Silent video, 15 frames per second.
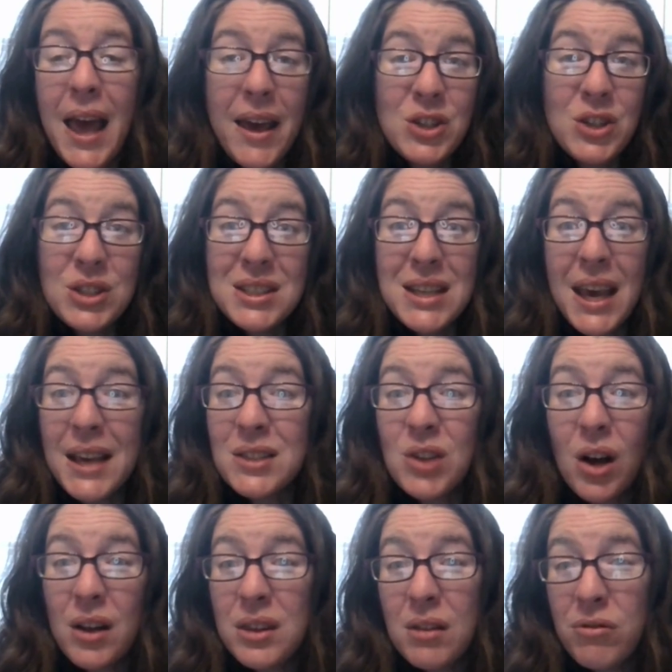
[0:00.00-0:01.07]
it just takes
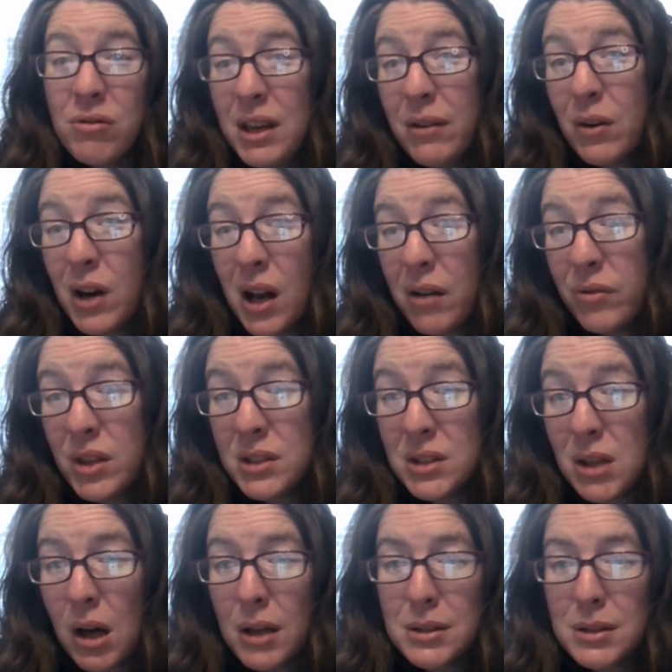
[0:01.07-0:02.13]
on the flavor of the
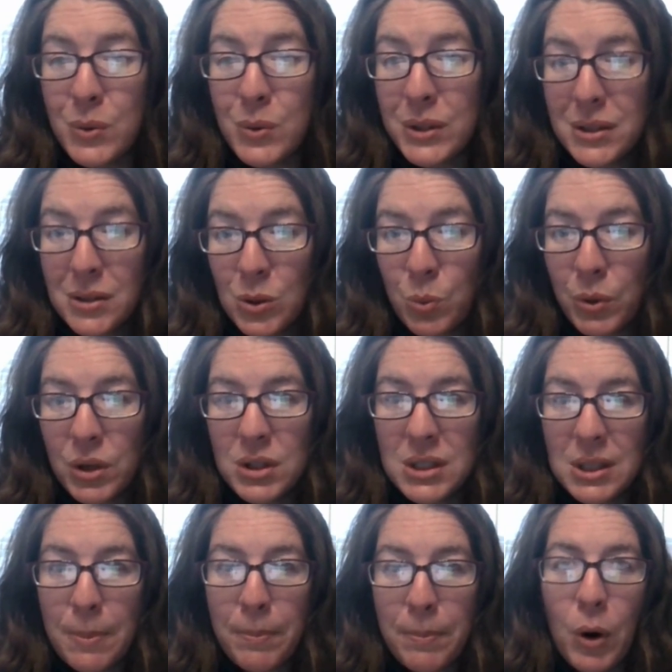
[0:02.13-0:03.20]
sauce. So it's super
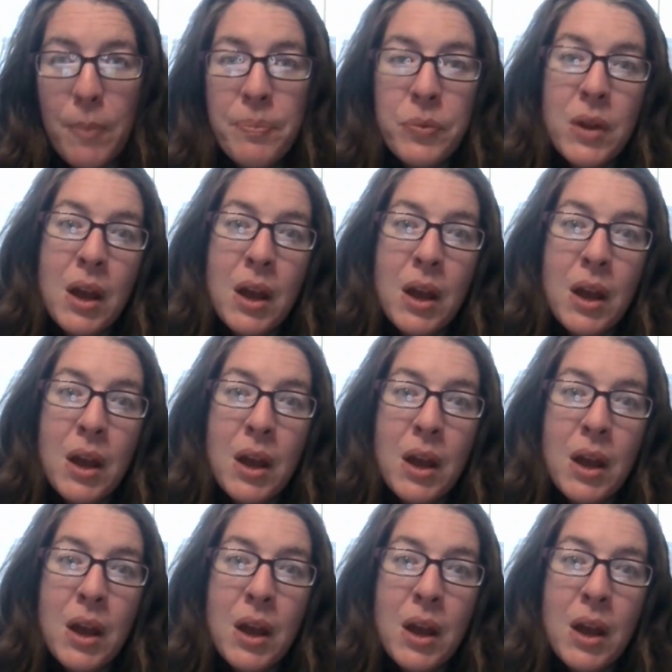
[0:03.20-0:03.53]
simple.